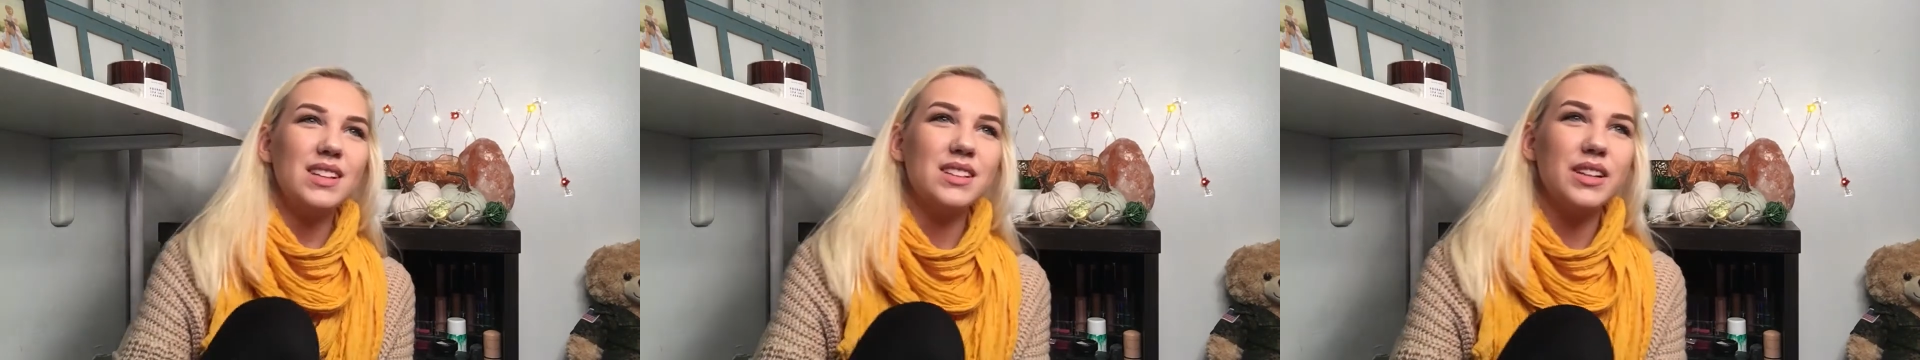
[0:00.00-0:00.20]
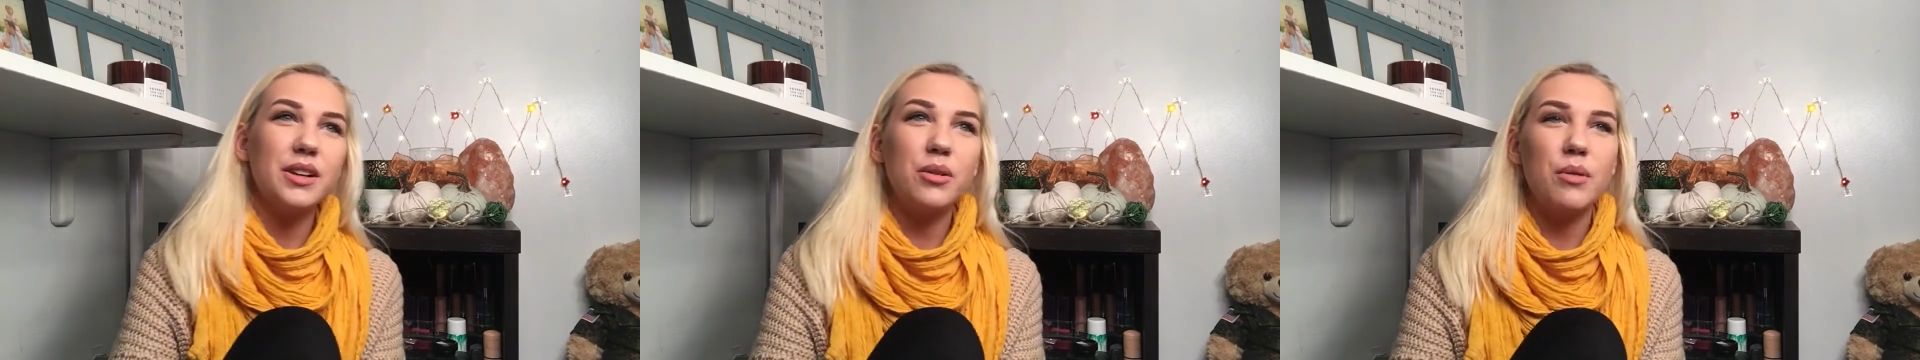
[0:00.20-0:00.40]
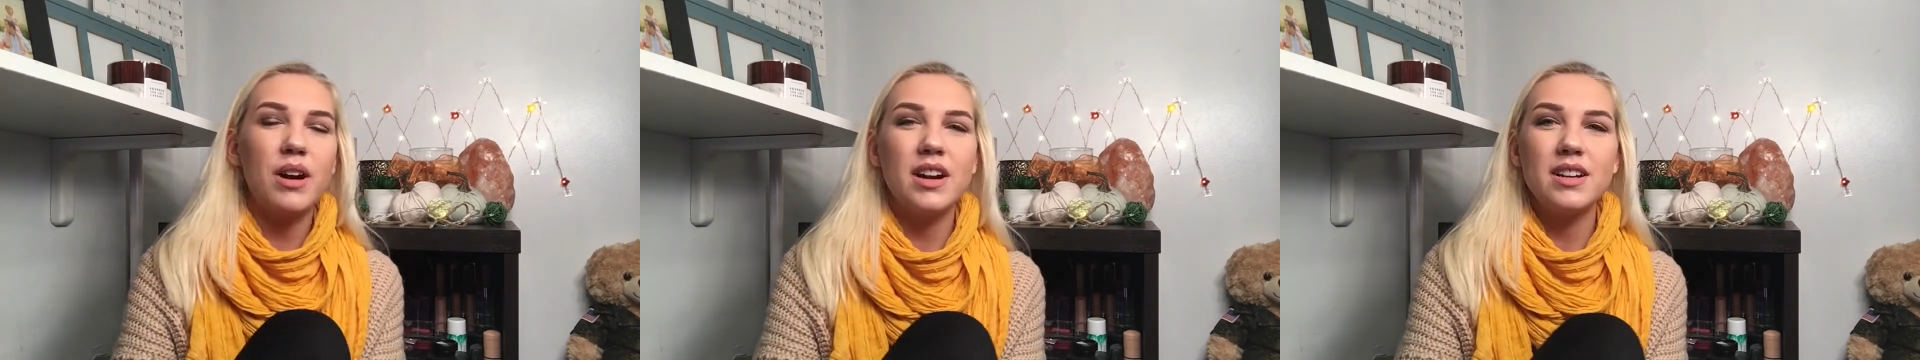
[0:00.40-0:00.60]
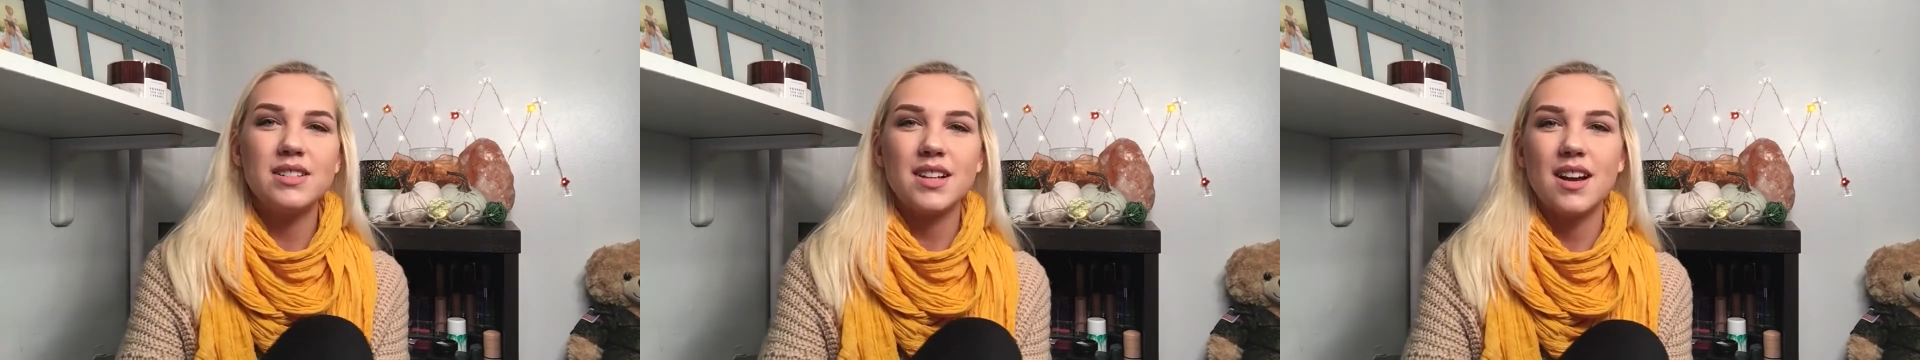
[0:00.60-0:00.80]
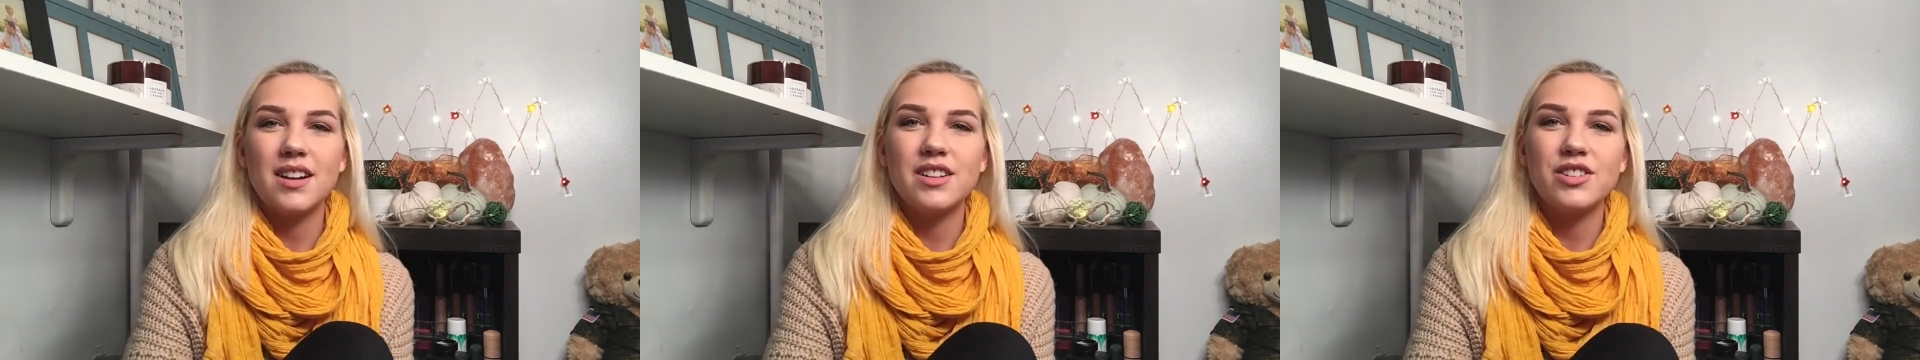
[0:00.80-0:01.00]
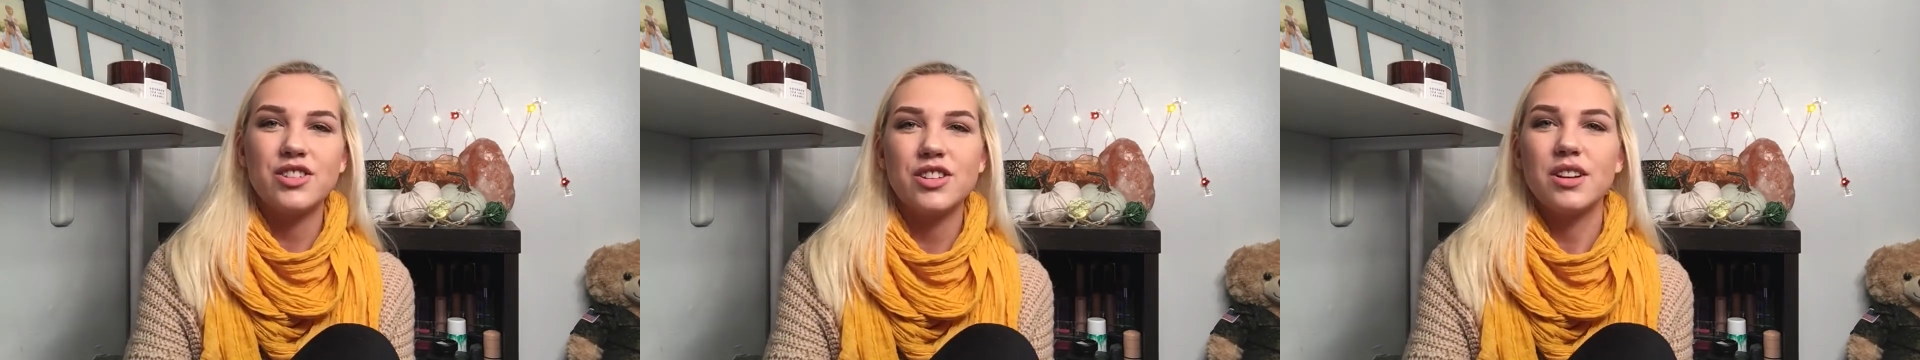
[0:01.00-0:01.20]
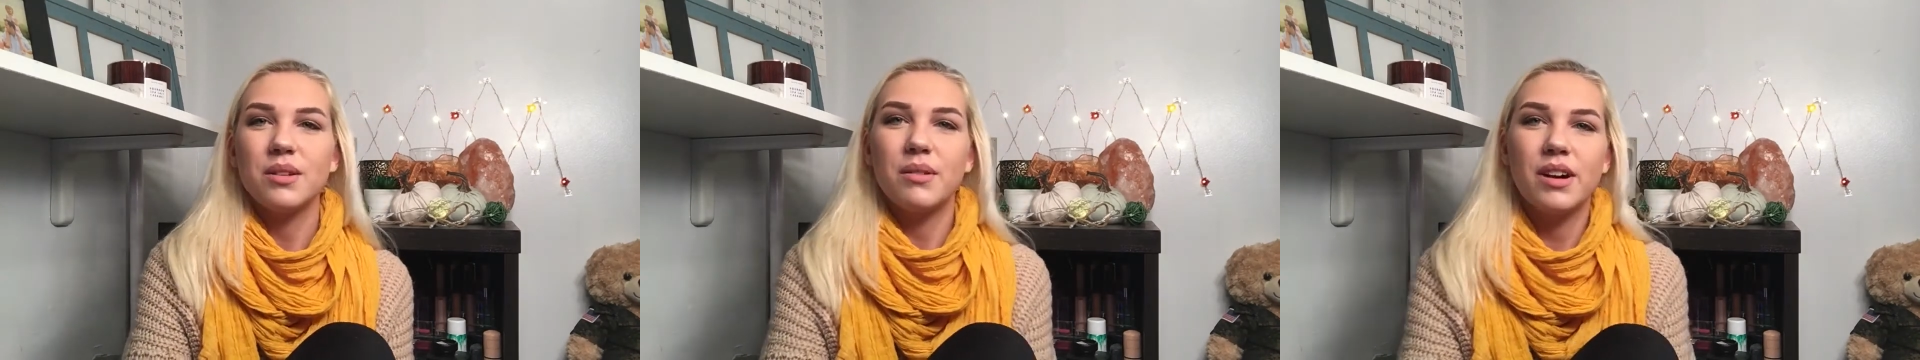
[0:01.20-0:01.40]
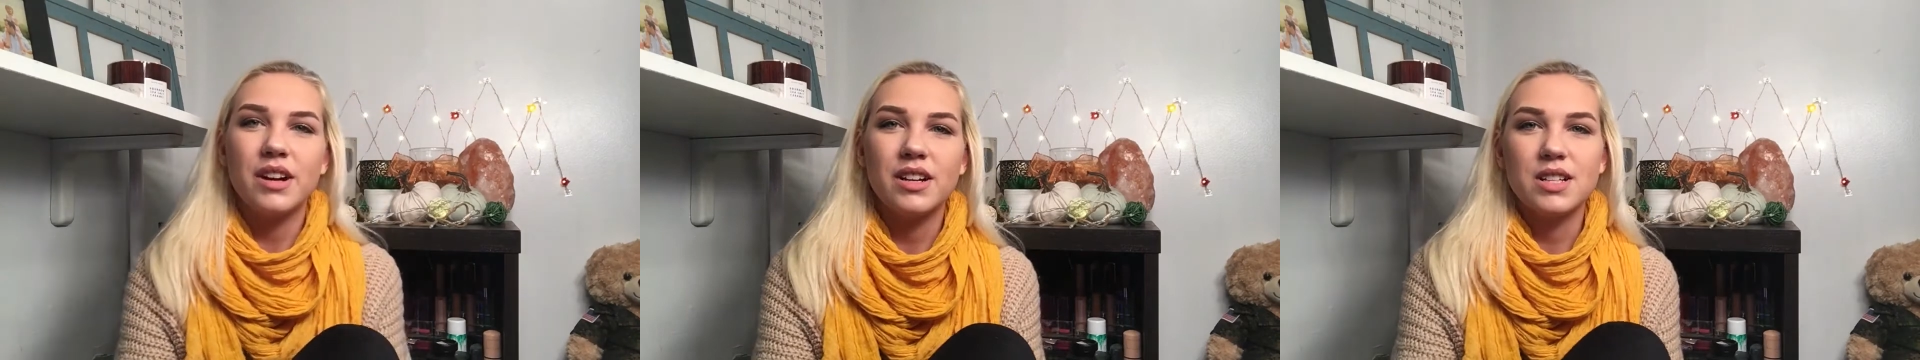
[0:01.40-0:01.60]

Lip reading: why are you talking shit? Why are